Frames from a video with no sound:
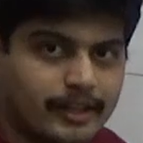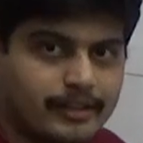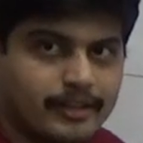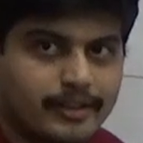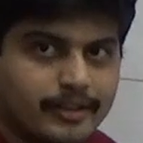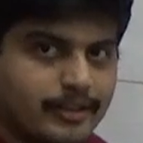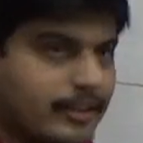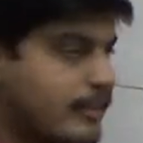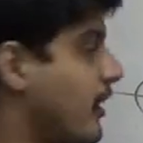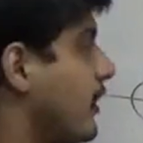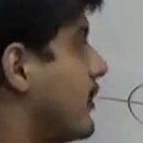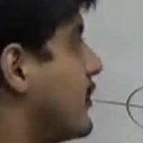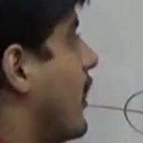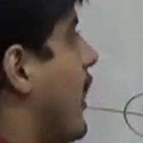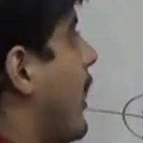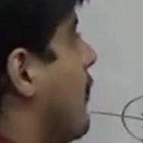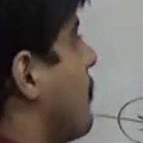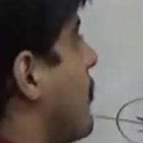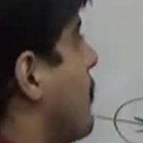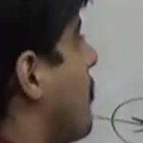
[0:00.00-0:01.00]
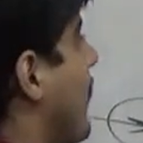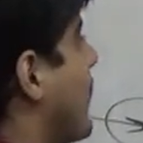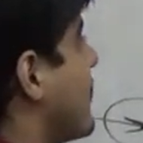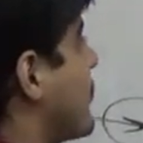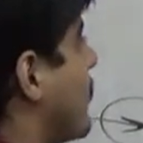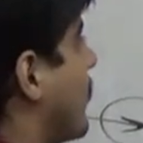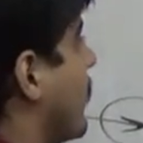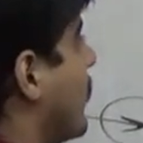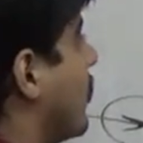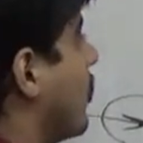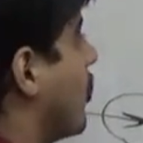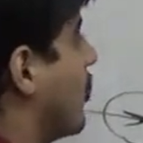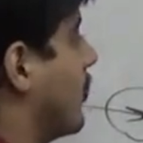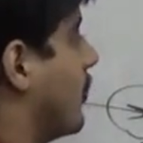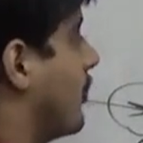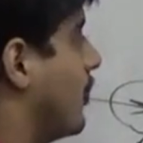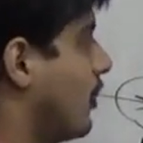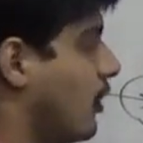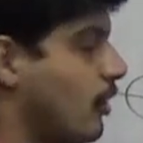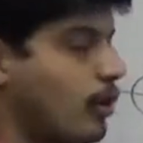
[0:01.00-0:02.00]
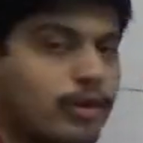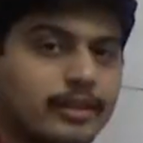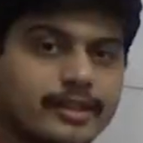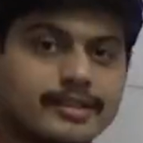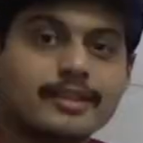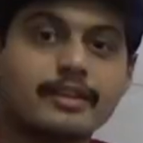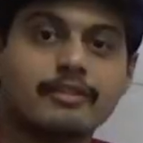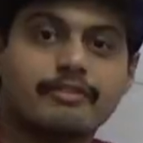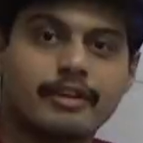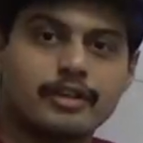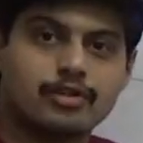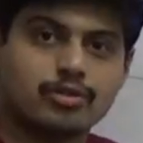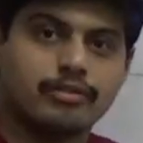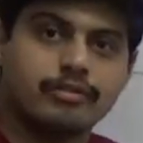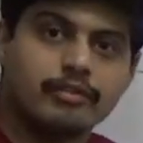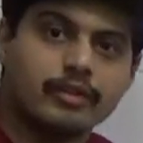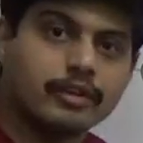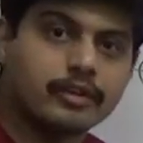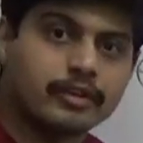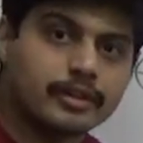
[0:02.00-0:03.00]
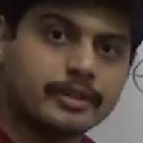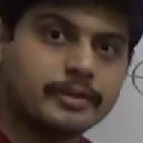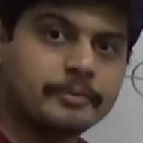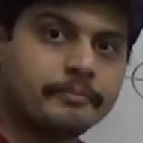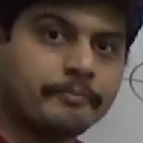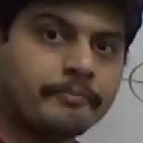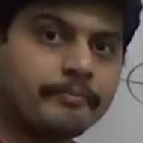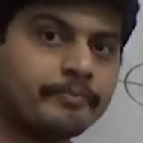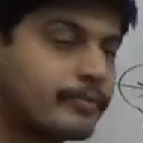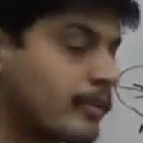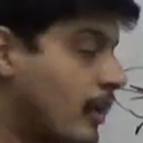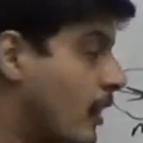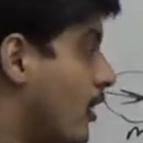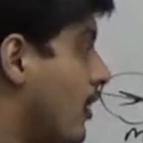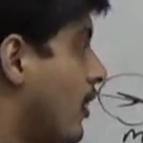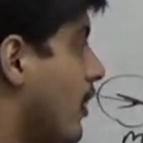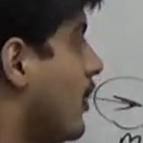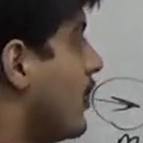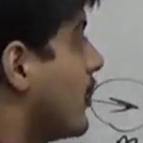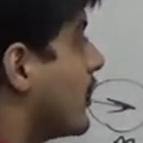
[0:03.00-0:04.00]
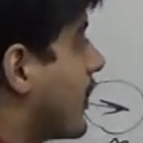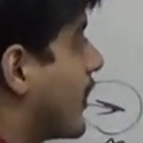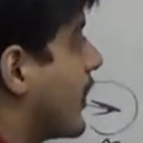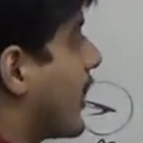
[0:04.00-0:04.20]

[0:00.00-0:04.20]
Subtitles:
right? It's a happy man sitting on the surface of Earth. The